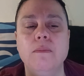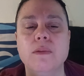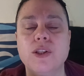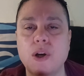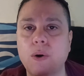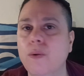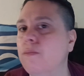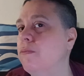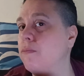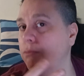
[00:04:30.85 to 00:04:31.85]
So,
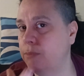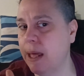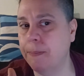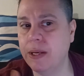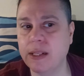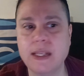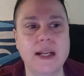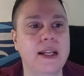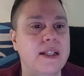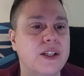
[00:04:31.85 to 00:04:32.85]
that being
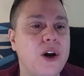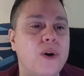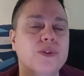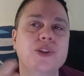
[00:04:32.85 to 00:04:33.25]
said, let's go.